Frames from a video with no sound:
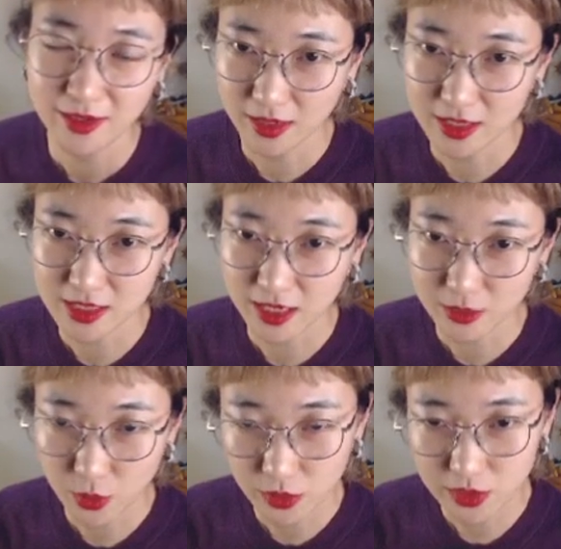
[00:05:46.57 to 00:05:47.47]
As I
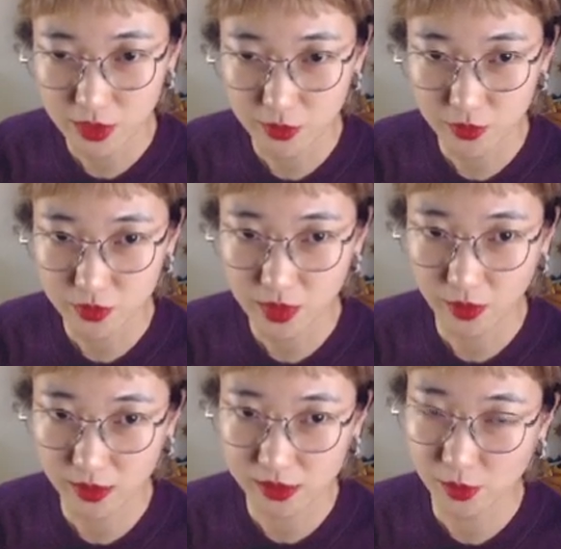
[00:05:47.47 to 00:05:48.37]
told you,
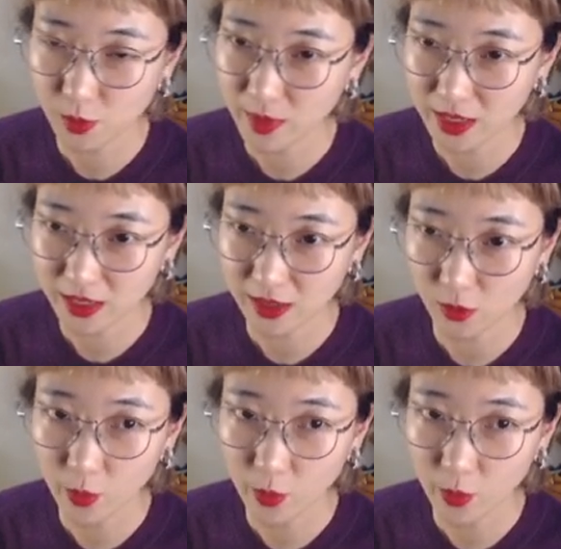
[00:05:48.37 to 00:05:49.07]
there are so many